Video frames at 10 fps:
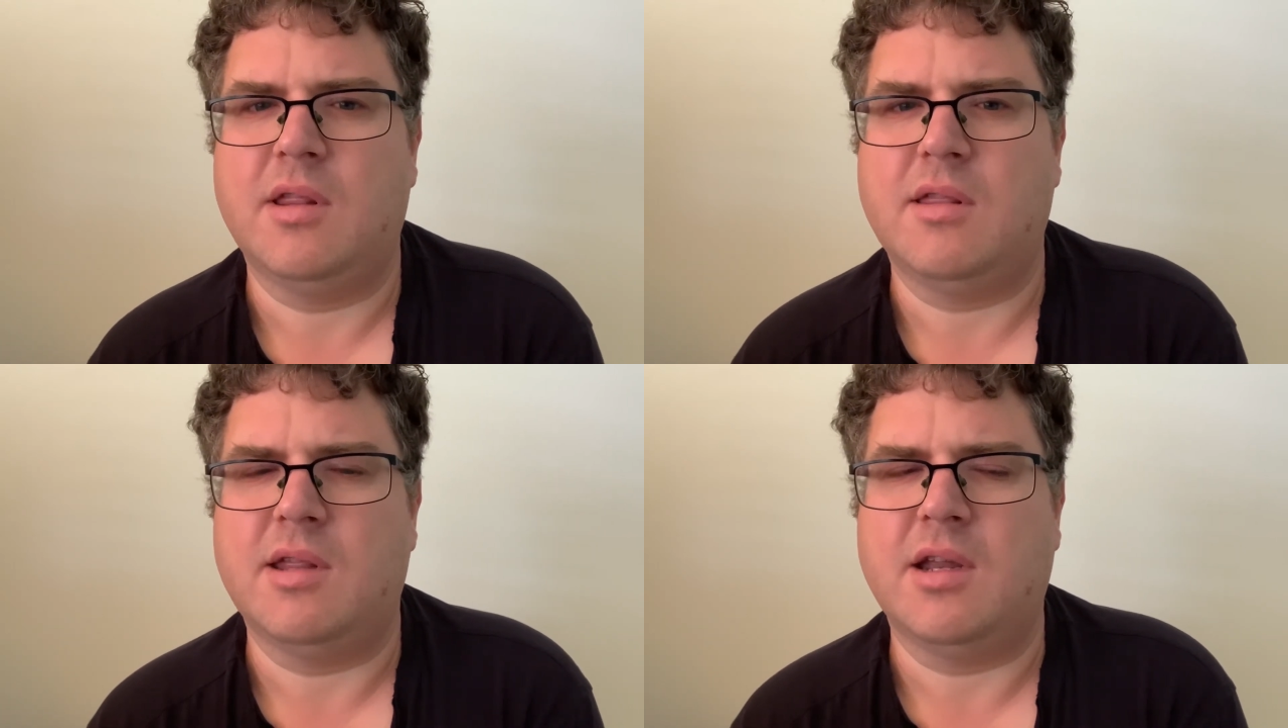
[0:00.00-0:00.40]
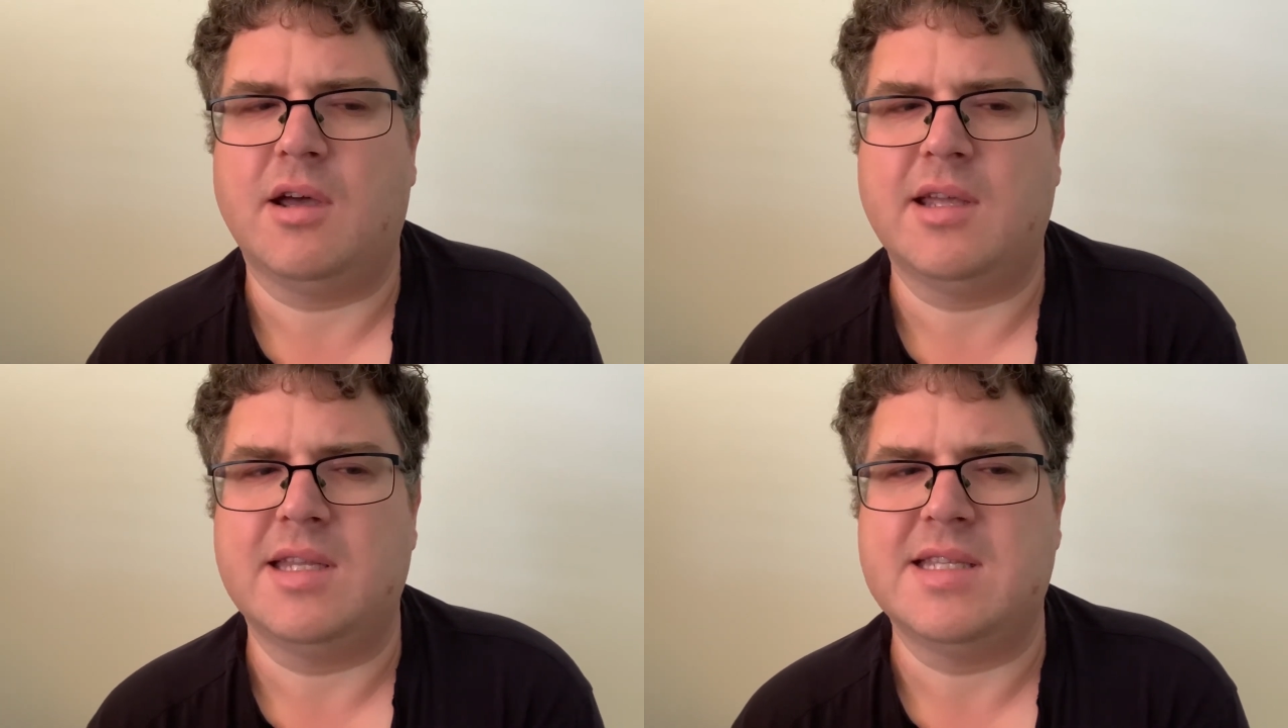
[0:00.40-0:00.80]
than
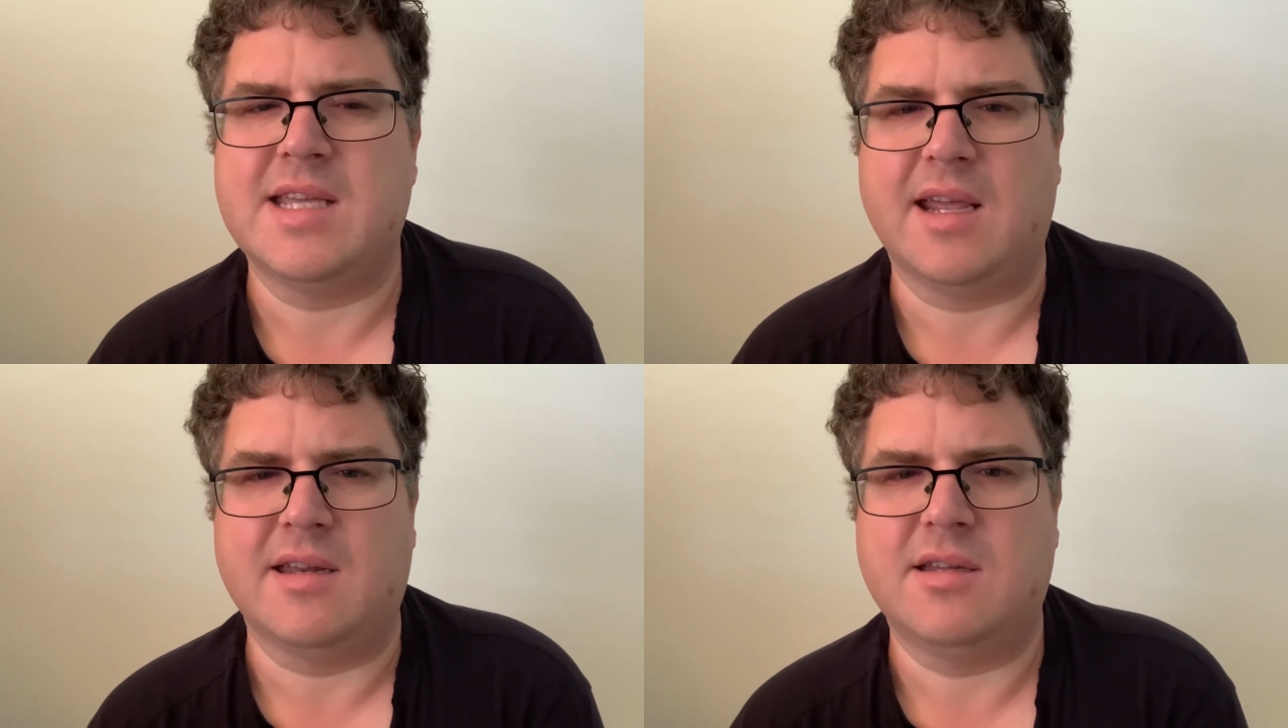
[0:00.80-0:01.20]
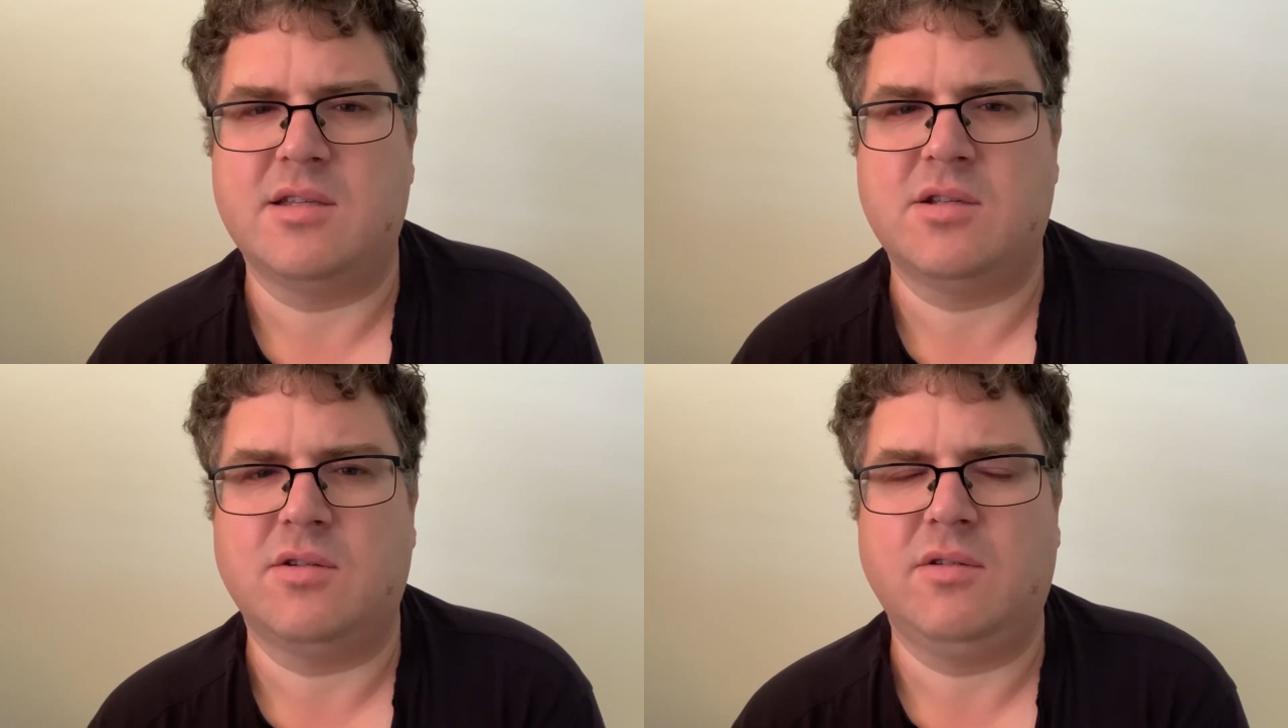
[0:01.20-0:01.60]
I intended
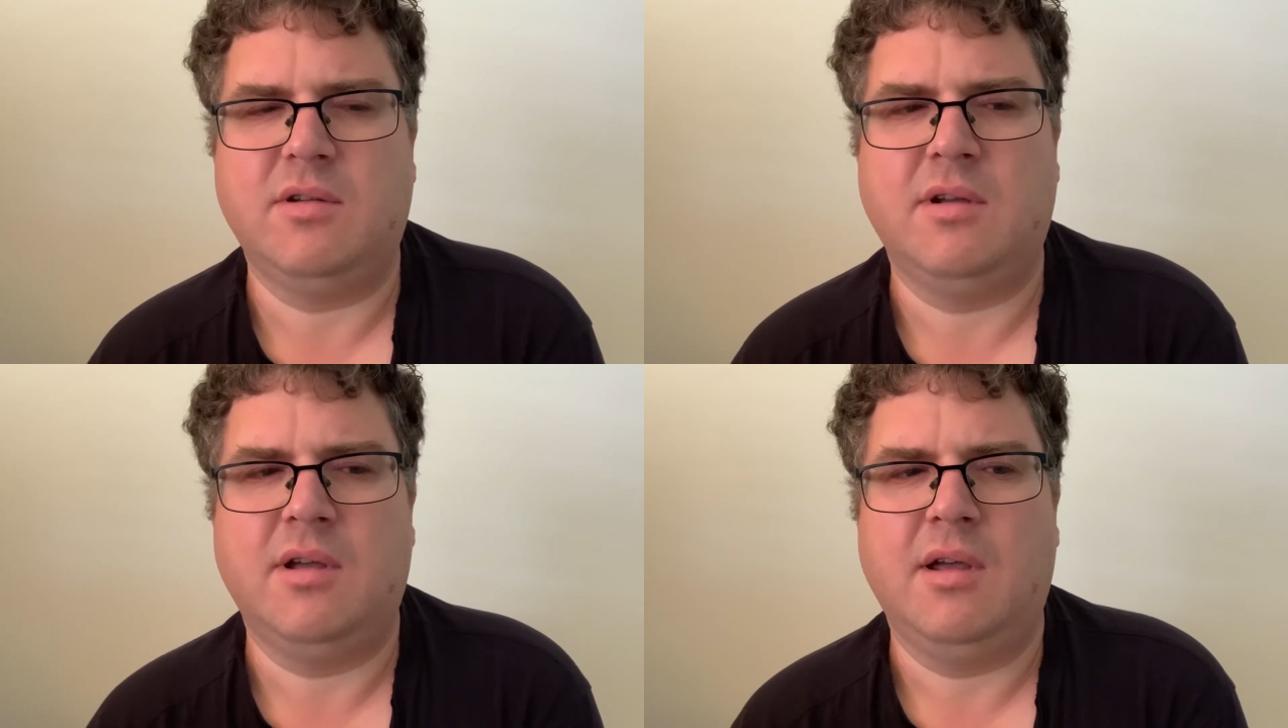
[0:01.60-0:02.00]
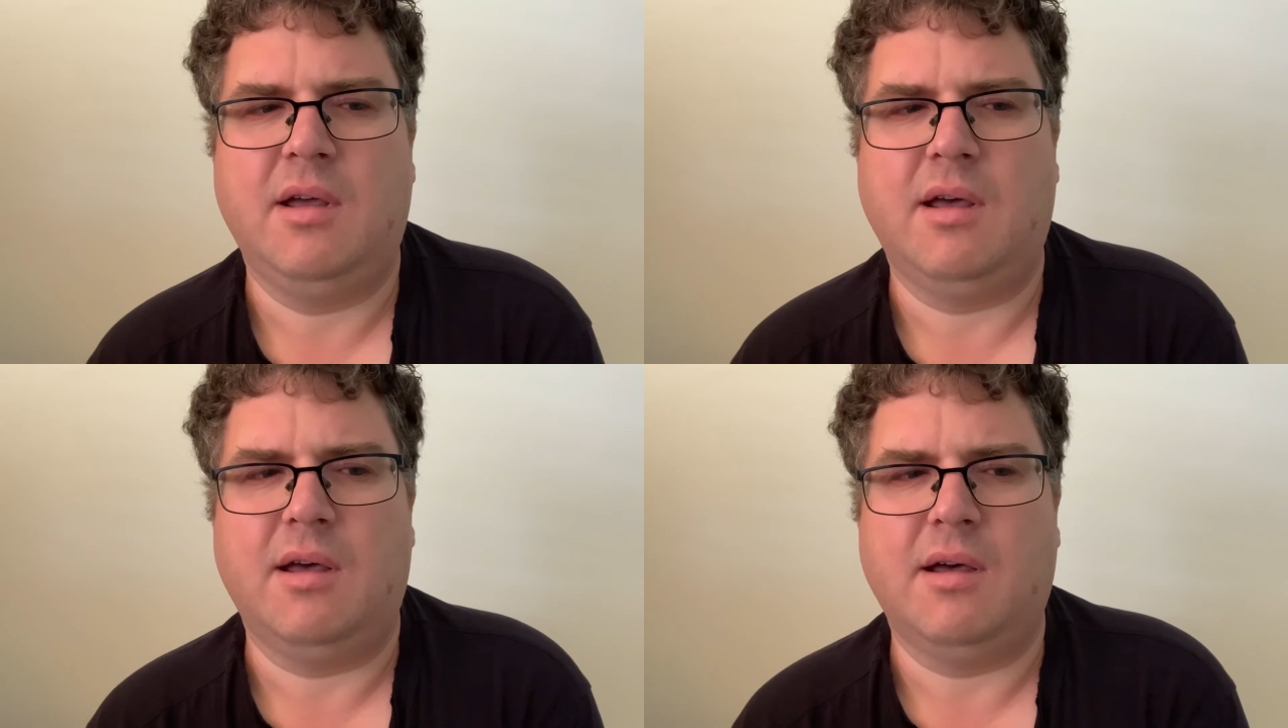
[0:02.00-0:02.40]
to.
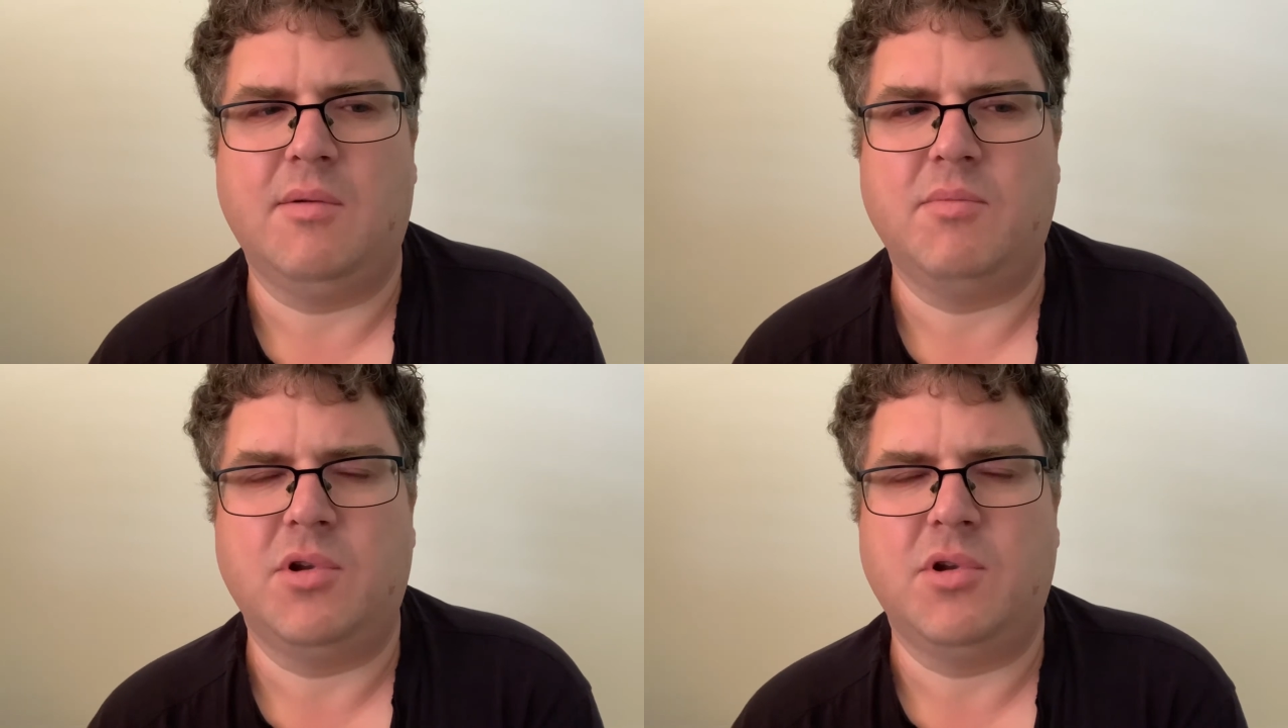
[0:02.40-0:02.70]
Um,